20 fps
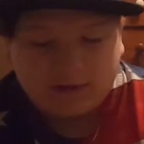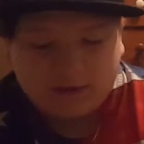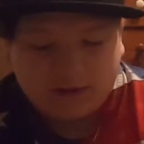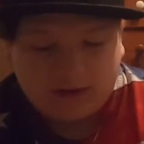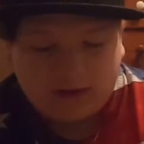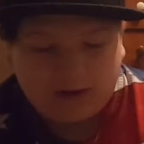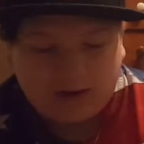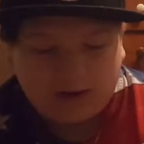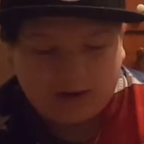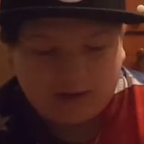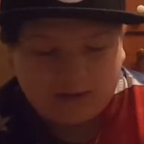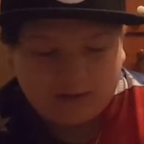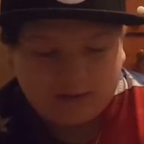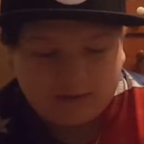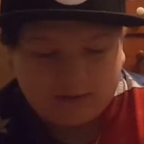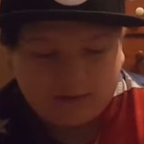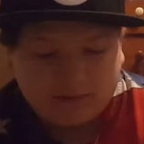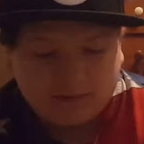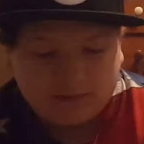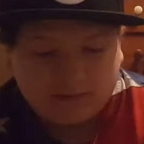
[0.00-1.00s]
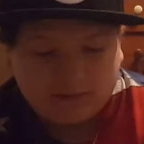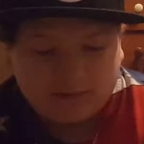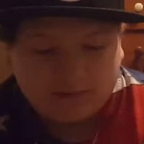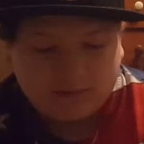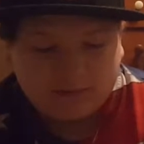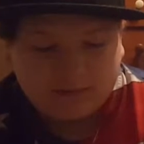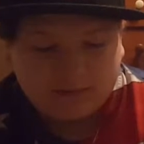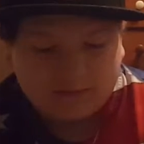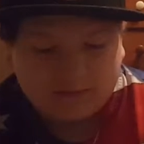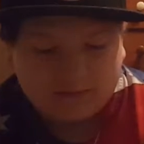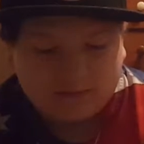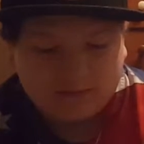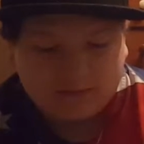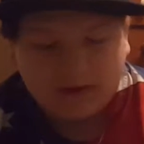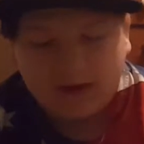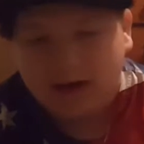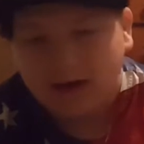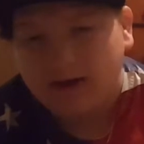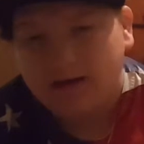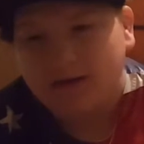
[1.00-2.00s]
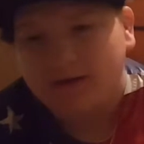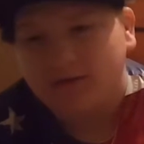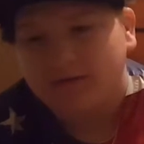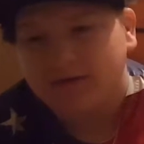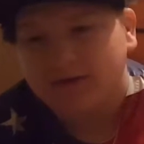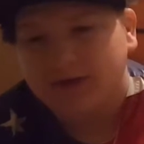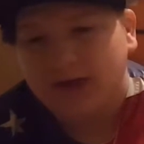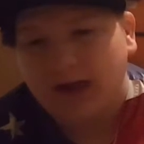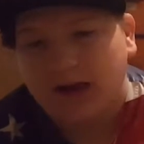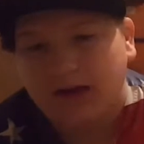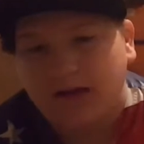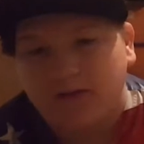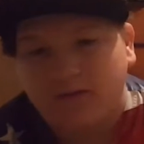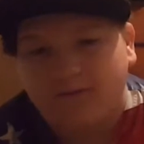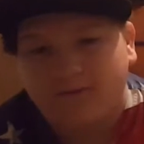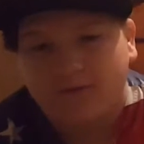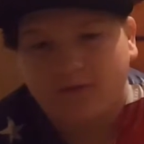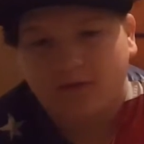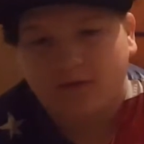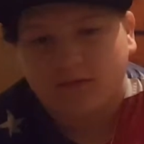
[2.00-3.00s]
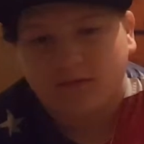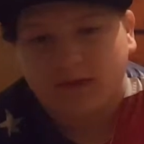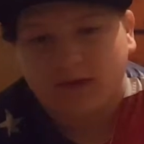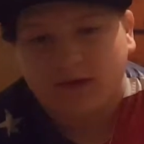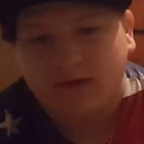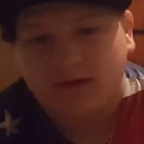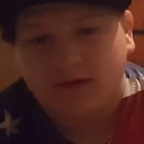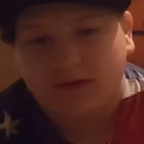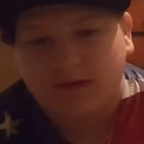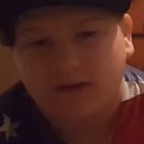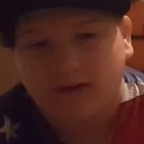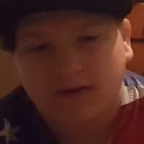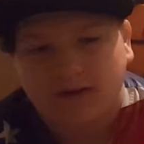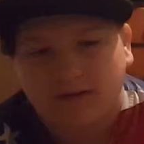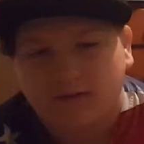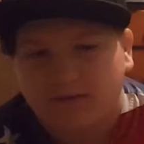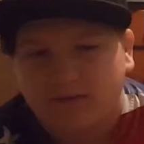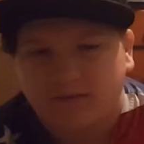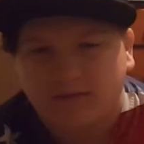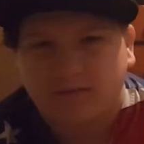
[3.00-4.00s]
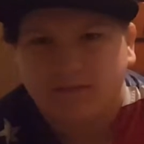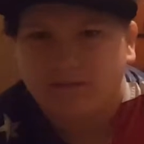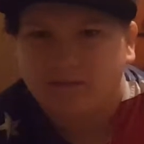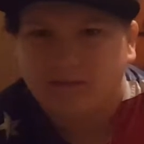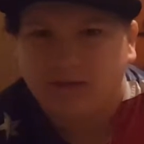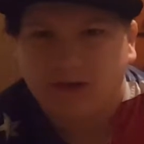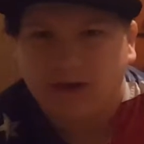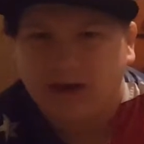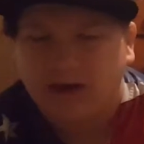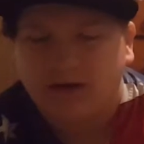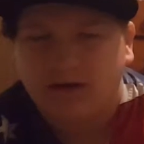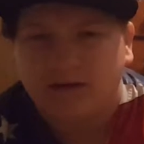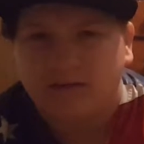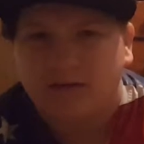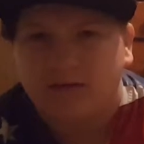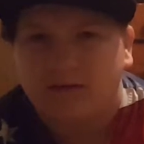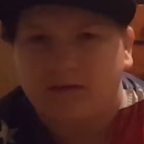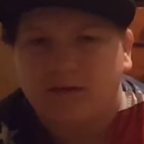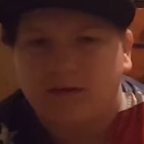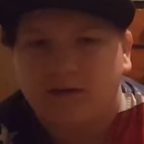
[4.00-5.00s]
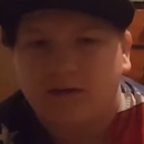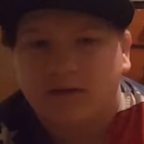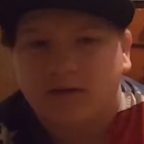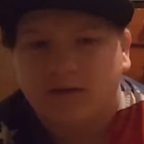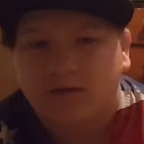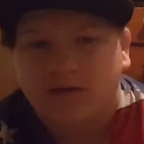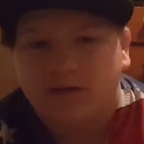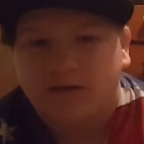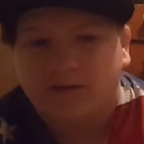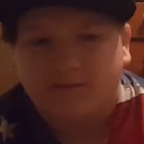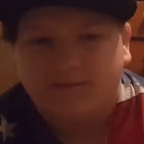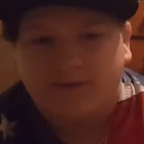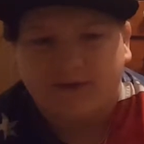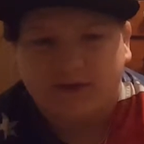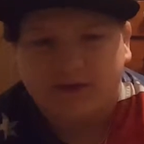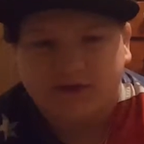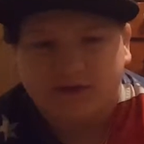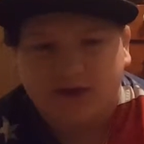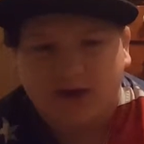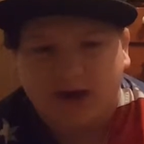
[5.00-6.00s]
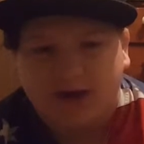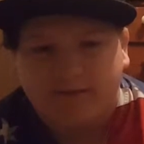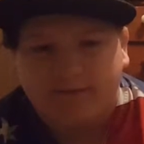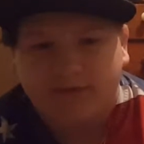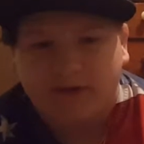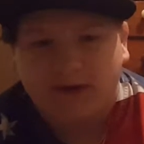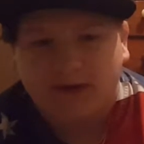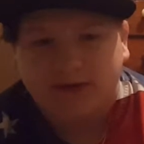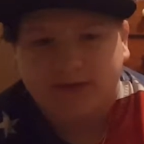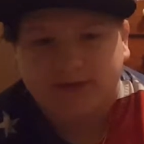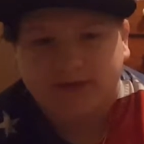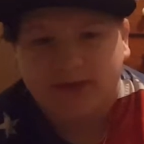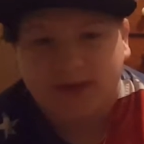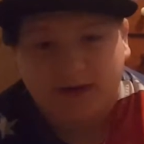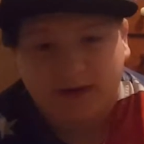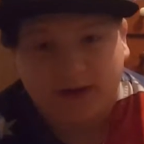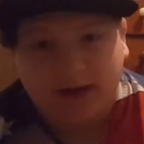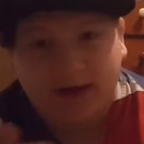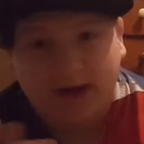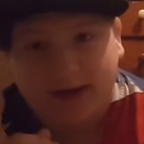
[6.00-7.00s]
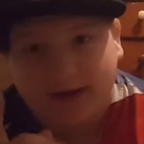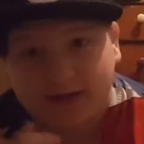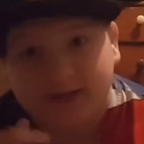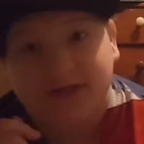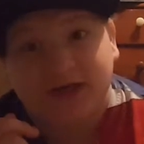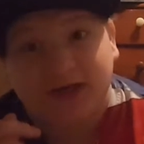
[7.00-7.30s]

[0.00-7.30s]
yeah. They, I don't know what they had to do for her part. I don't know. I don't know. Fix her cavities. She had cash.